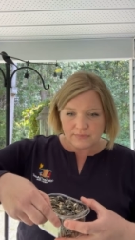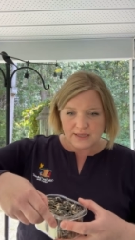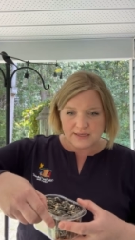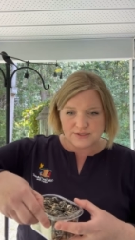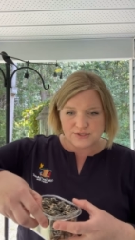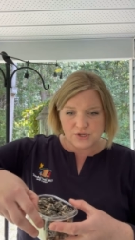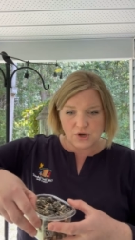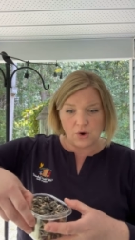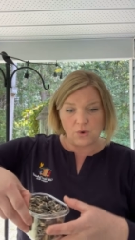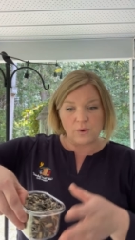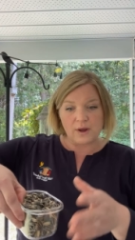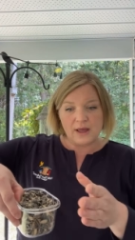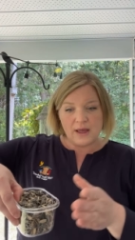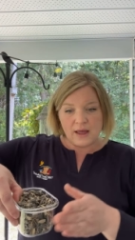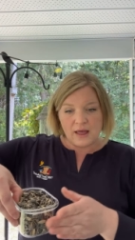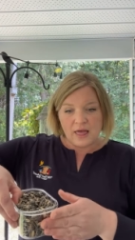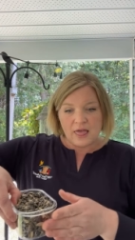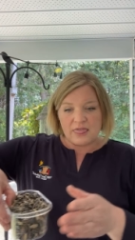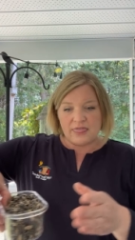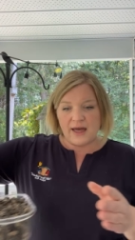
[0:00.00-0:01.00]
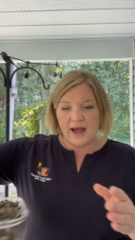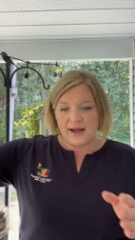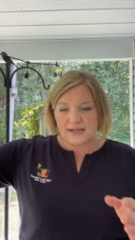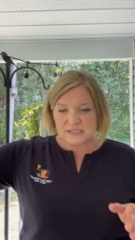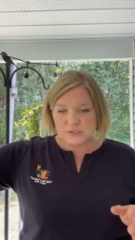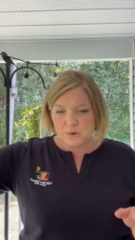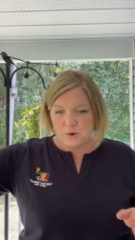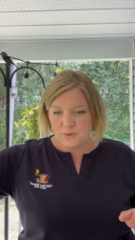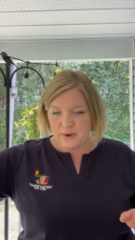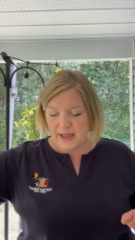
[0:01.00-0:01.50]
So
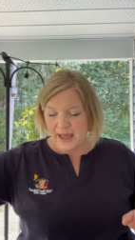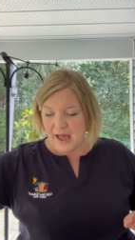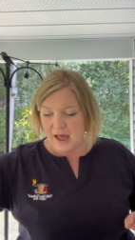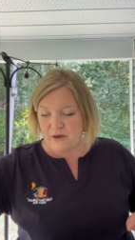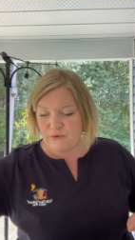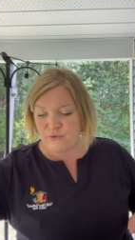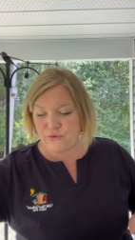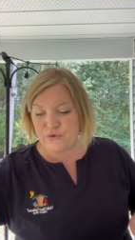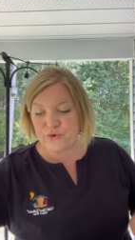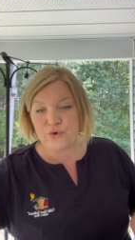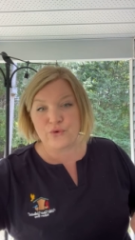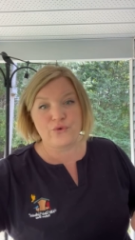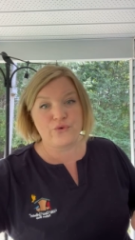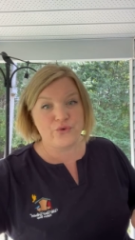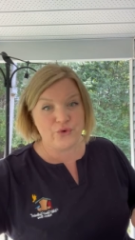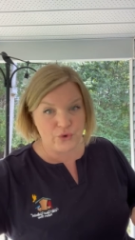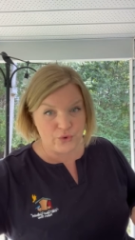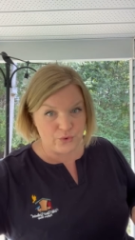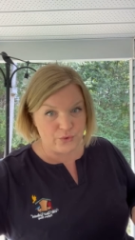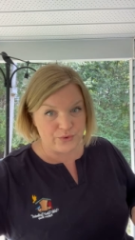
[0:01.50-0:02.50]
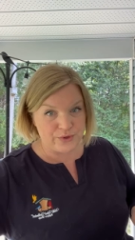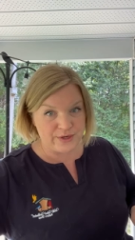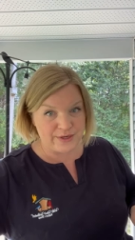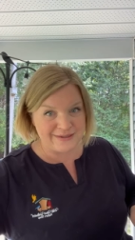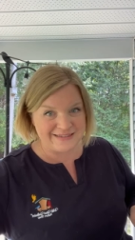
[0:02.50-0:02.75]
that's what we have for food.